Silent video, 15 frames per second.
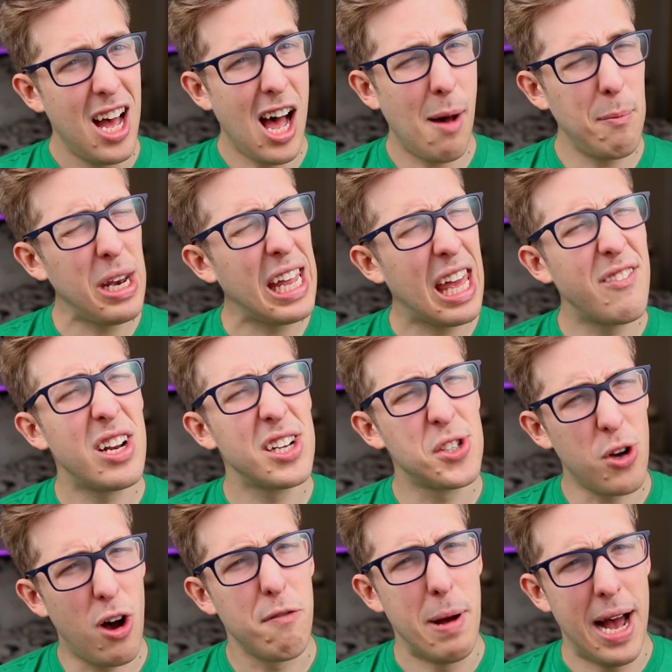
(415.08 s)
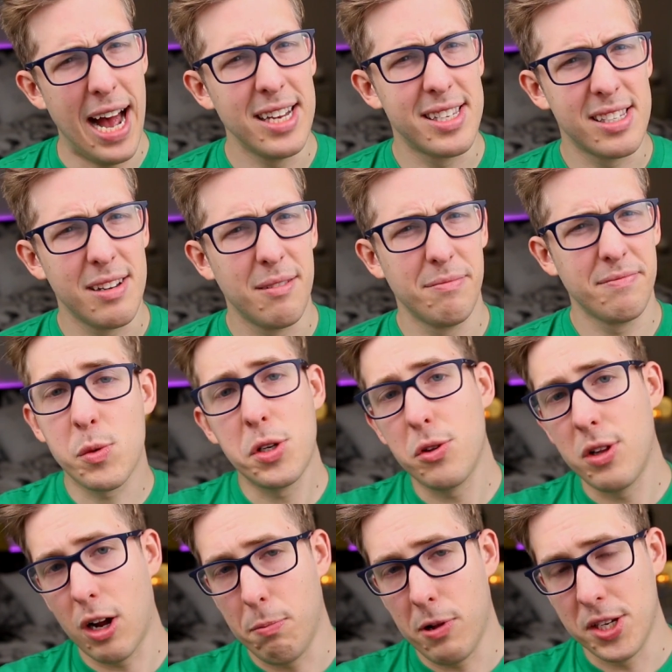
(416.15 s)
I'm gonna give it a soft pass. Now here's what
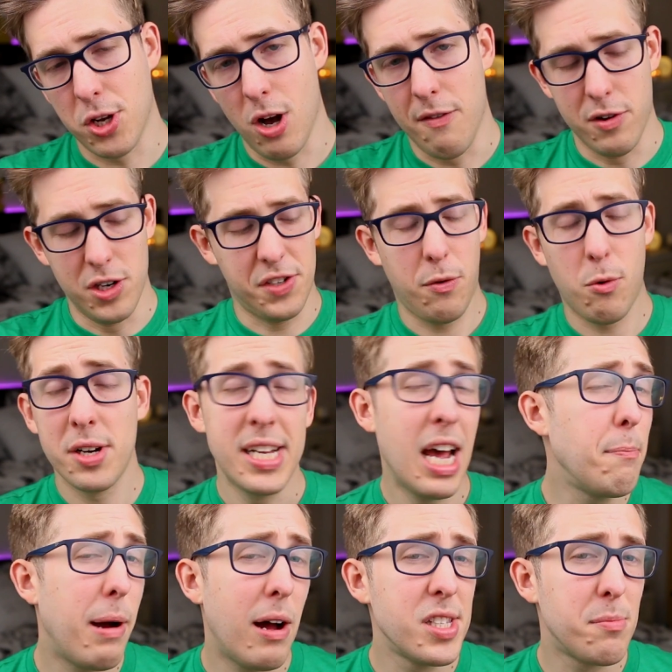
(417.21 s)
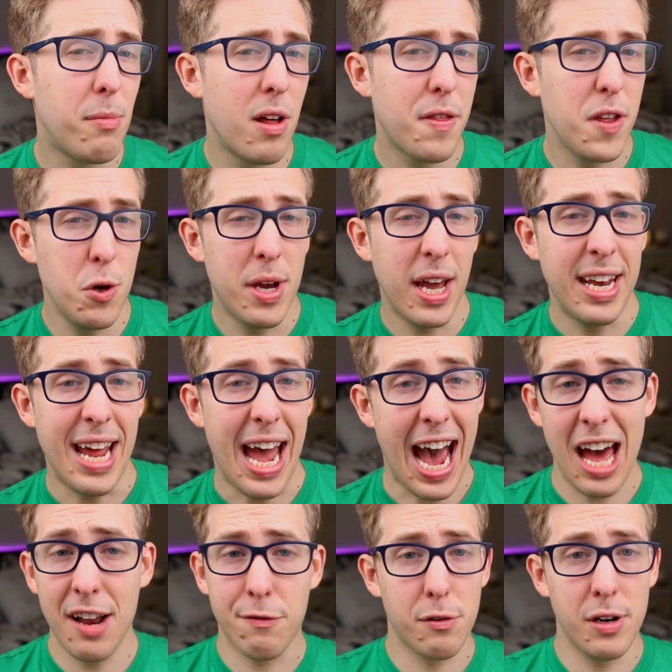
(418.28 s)
Duolingo Plus offers. For £10 a month, you get an
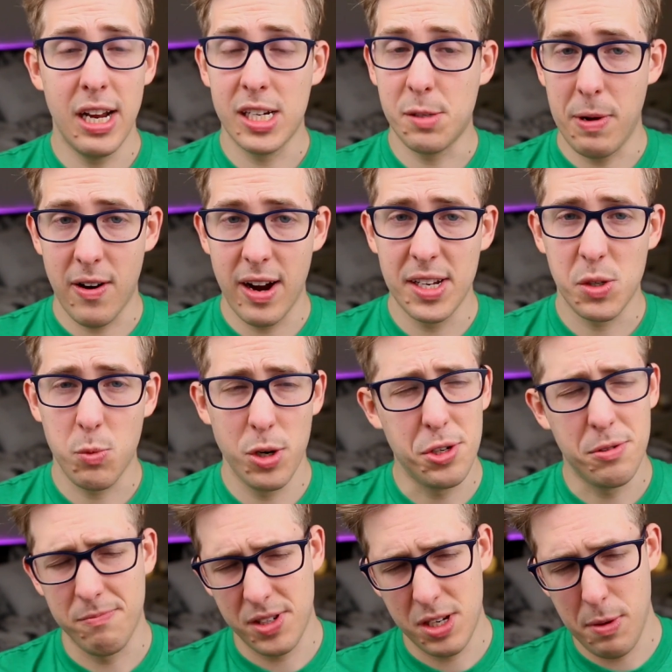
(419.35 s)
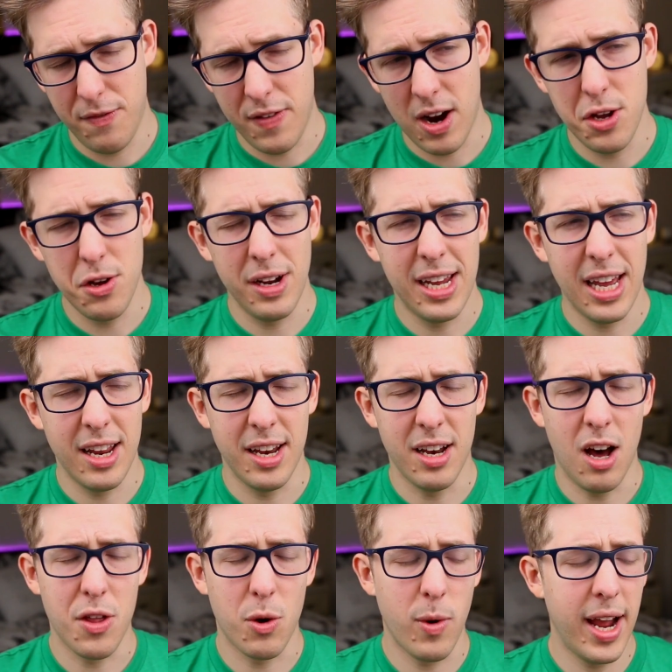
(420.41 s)
ad-free experience, which, to be fair, you can get in
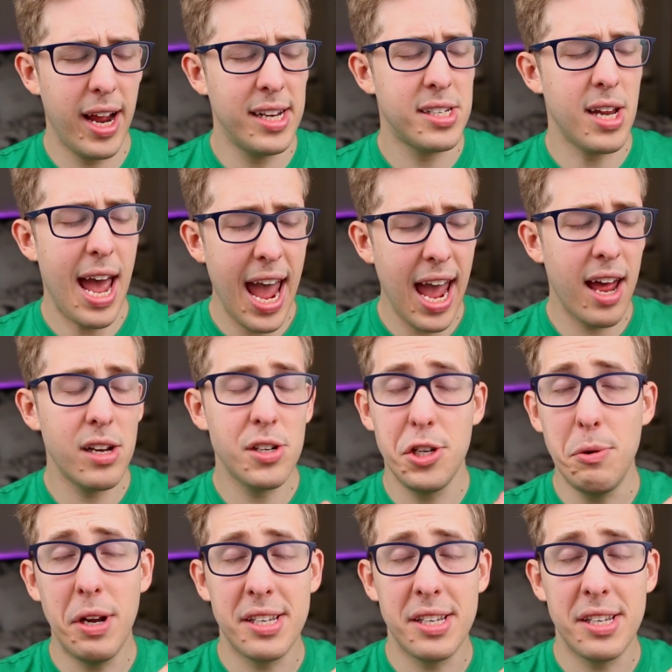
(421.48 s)
other ways, and you